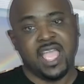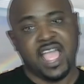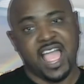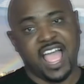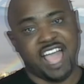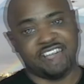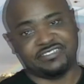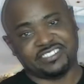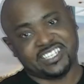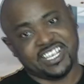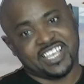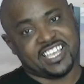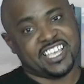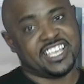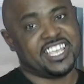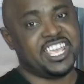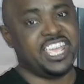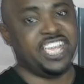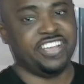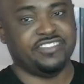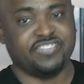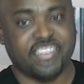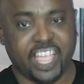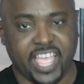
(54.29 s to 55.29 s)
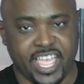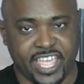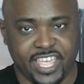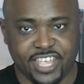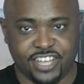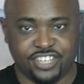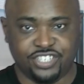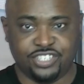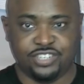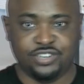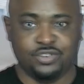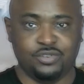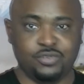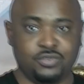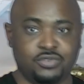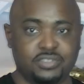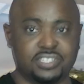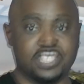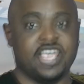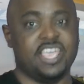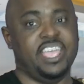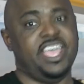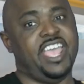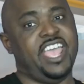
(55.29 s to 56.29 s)
I've taken care of that
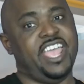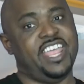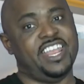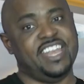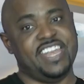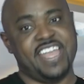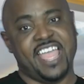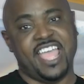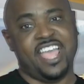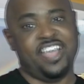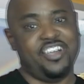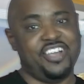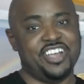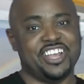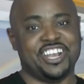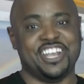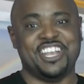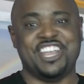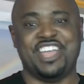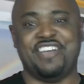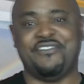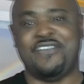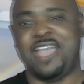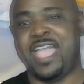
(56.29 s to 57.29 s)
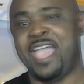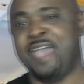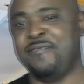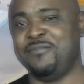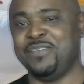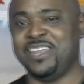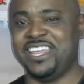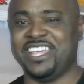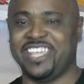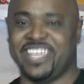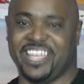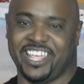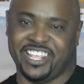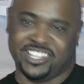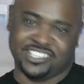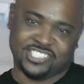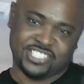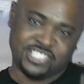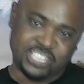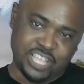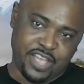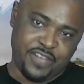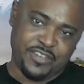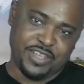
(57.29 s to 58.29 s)
issues, and now it'll never happen again.
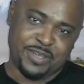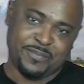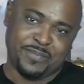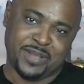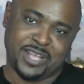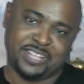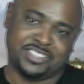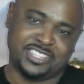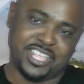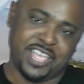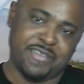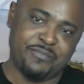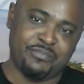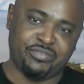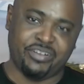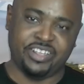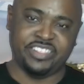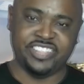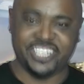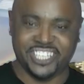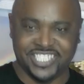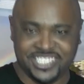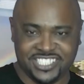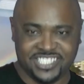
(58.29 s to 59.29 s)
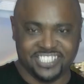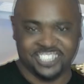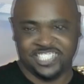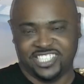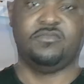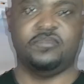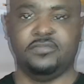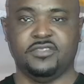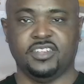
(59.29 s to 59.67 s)
Sorry about that, brothers.